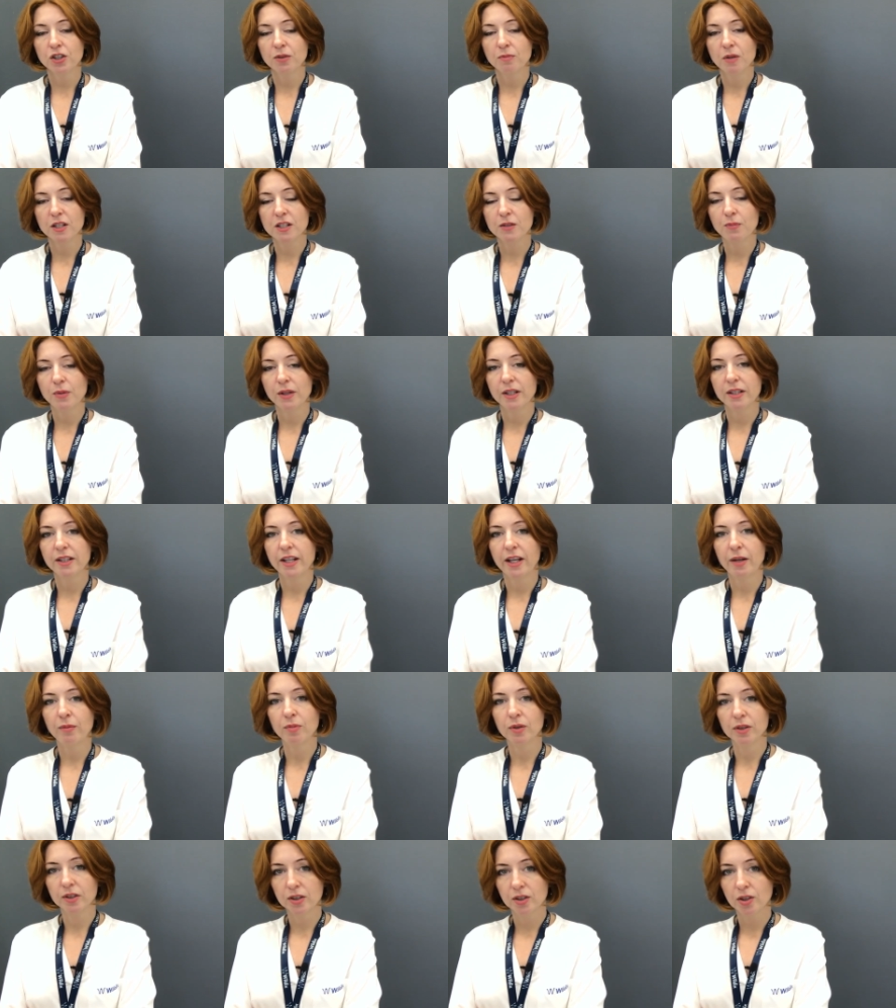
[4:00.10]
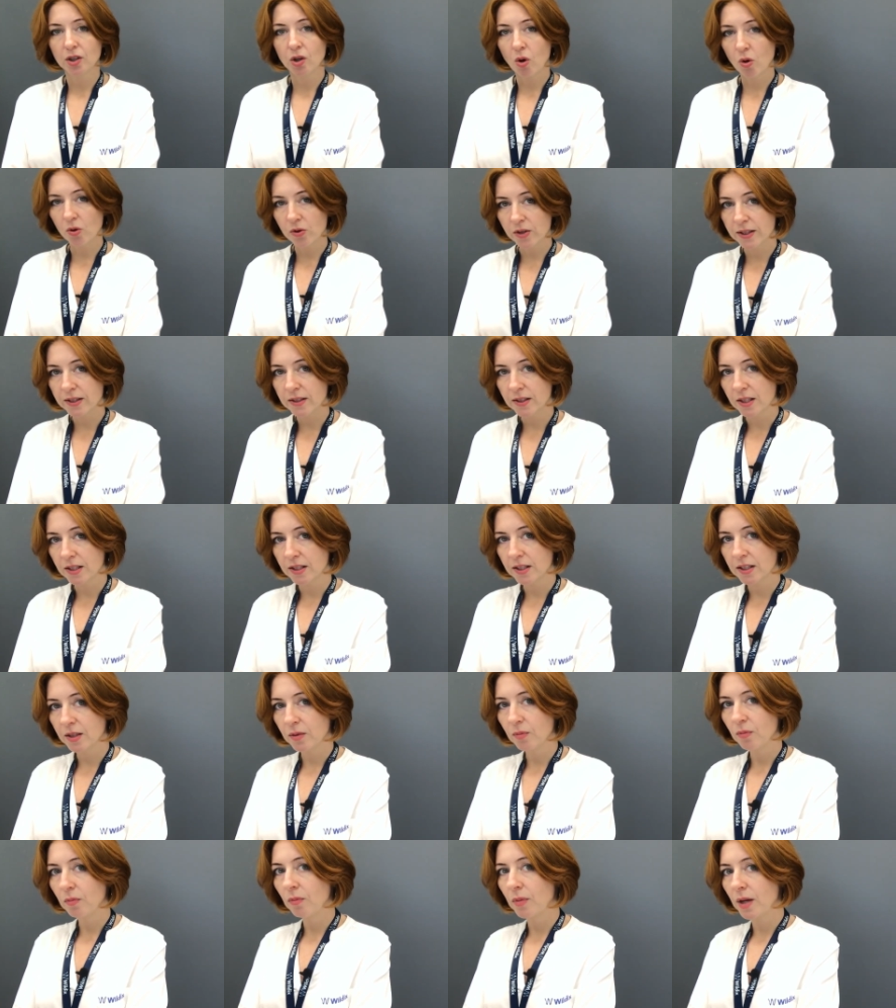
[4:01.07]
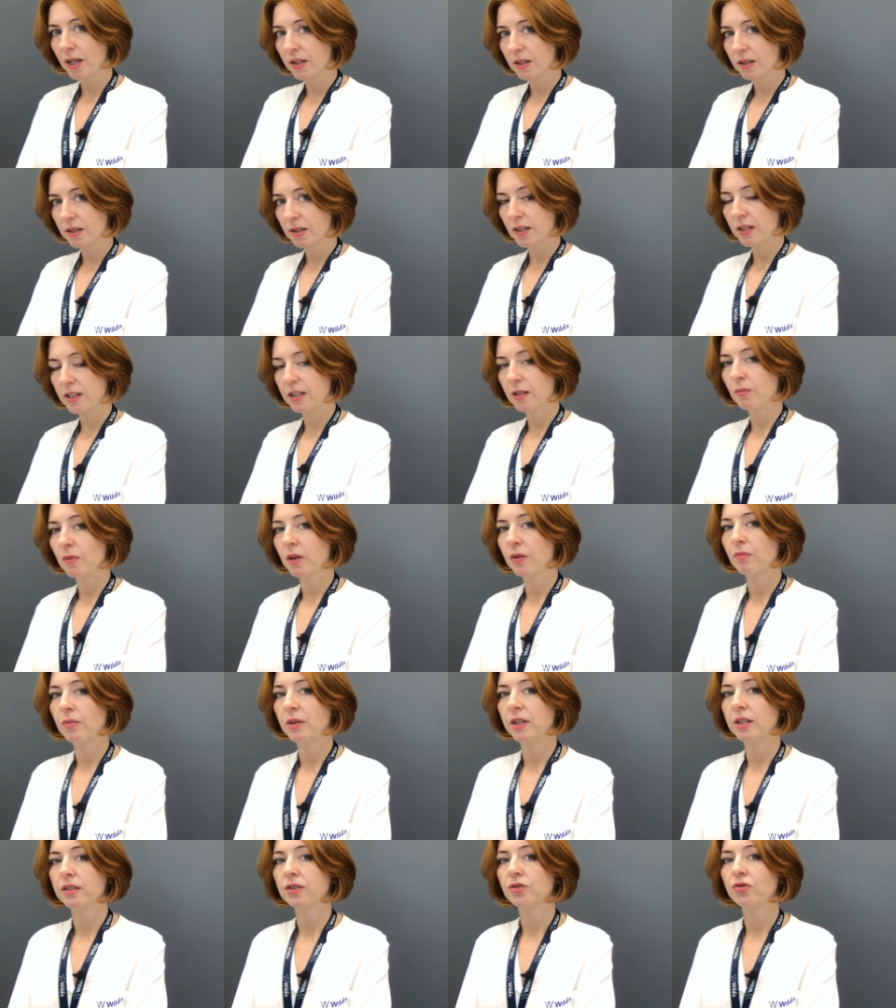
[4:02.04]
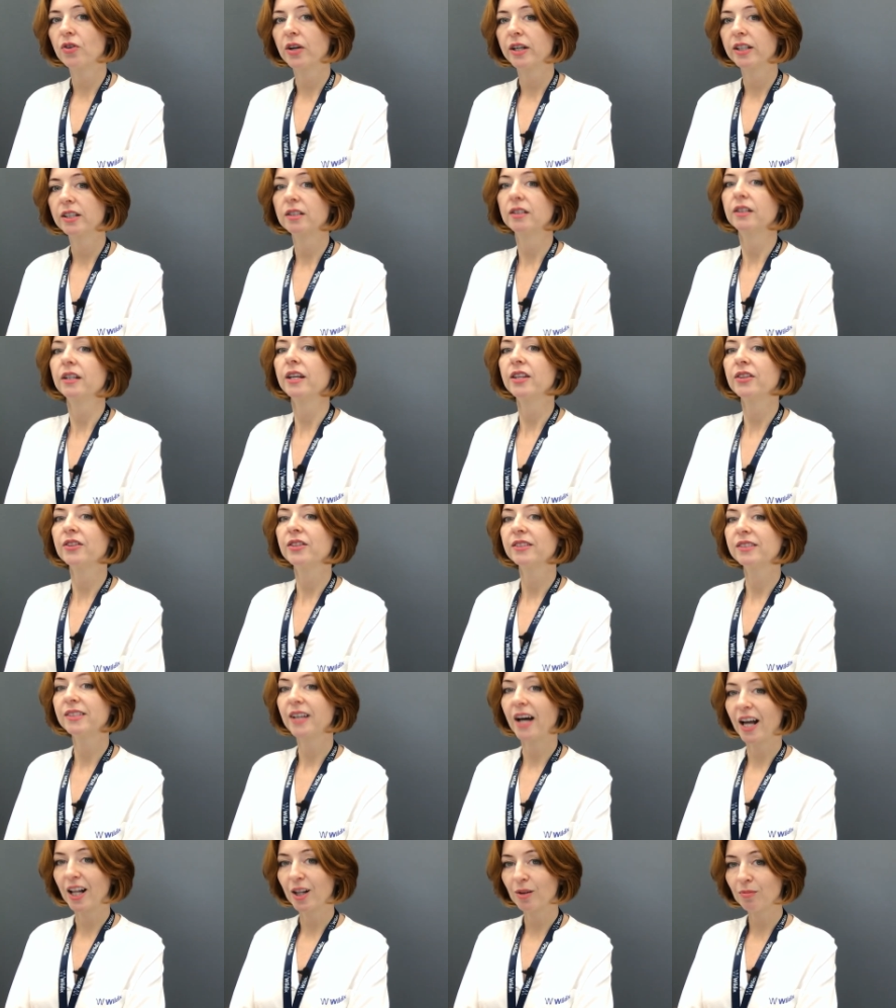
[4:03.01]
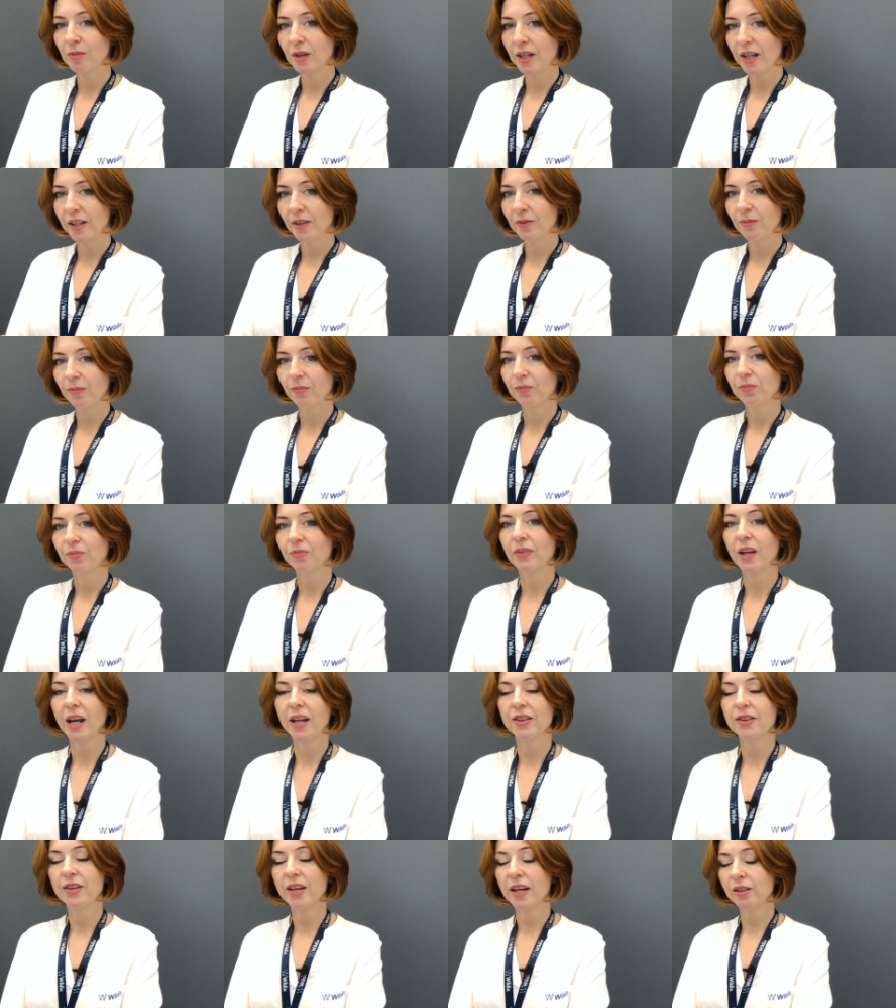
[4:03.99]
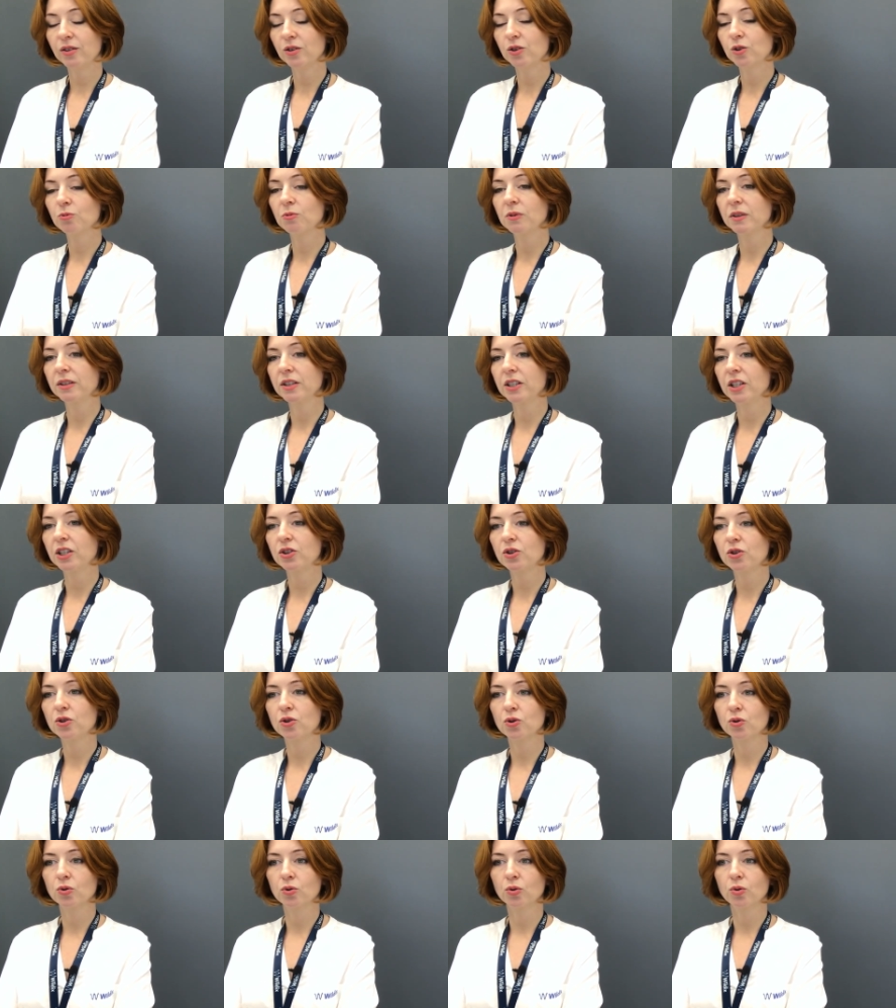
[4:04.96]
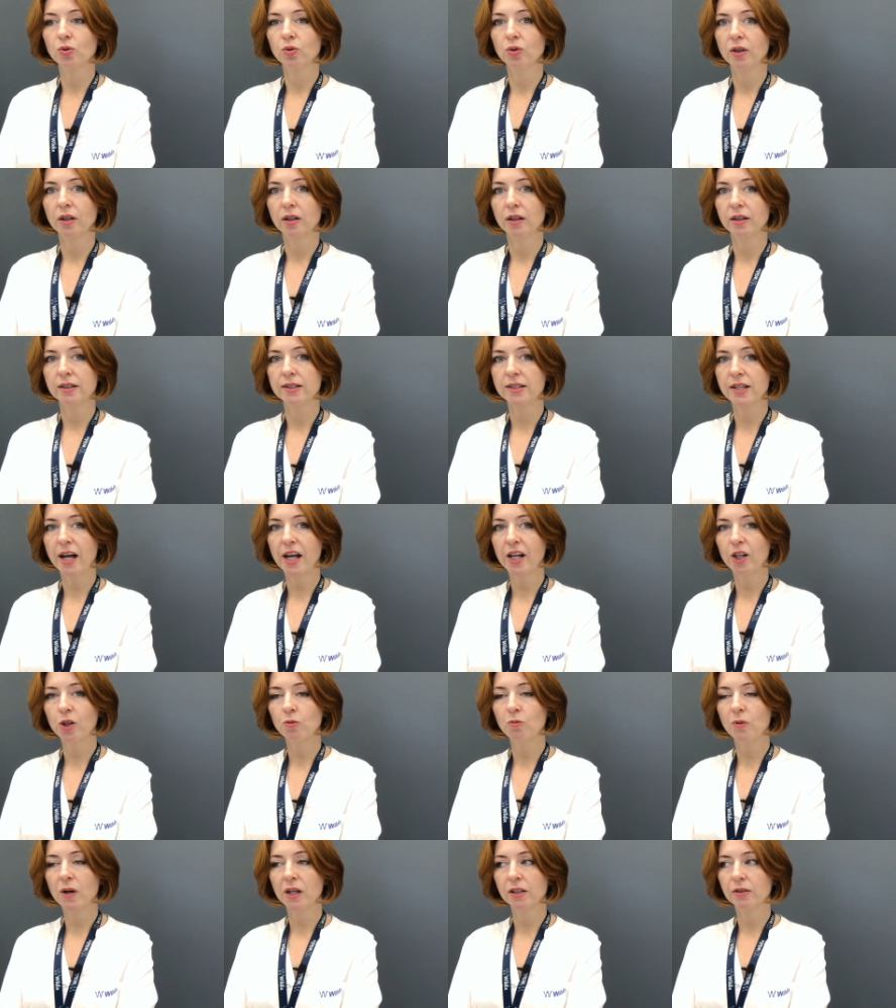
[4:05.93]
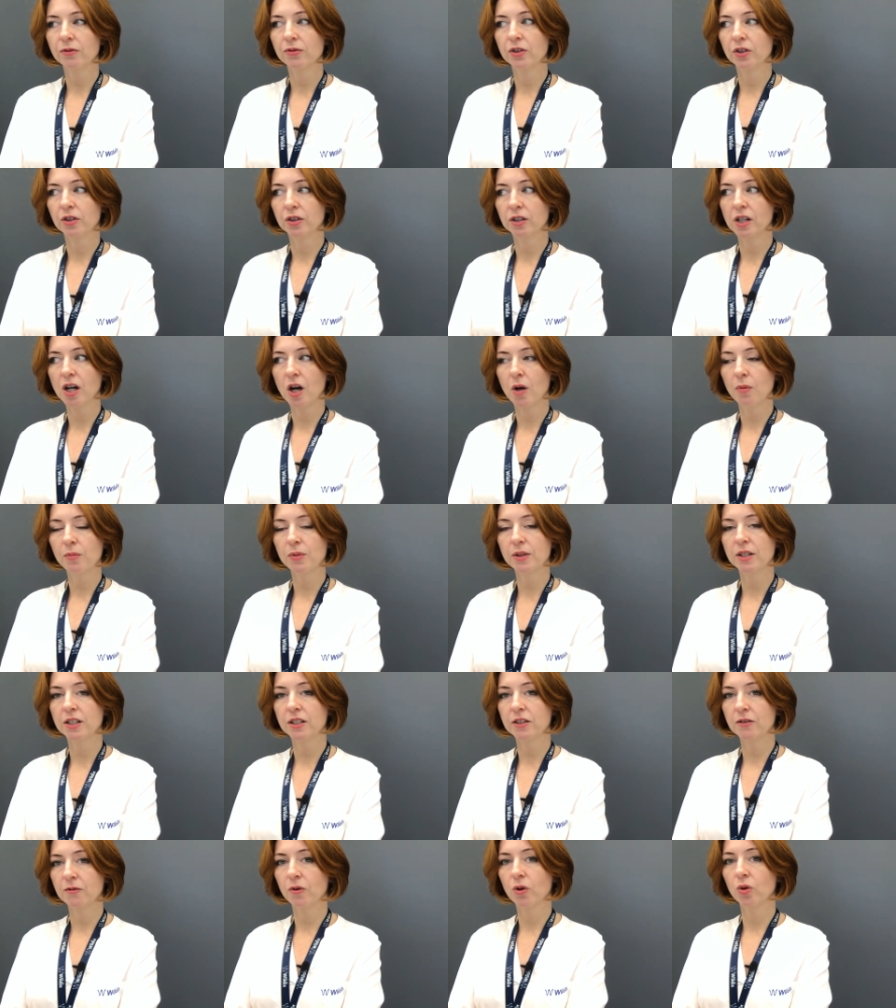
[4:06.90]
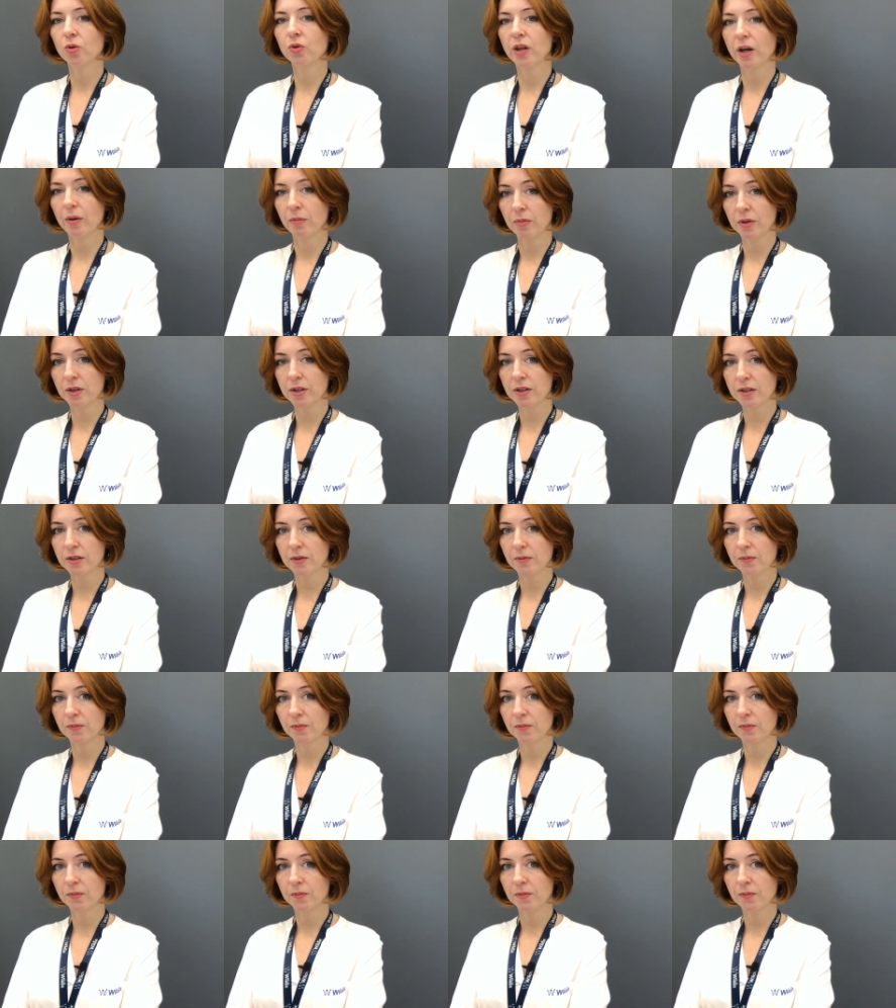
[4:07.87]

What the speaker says: must be enabled on the system by the system administrator in the dial plan, and then you will need to dial one of your company's phone numbers.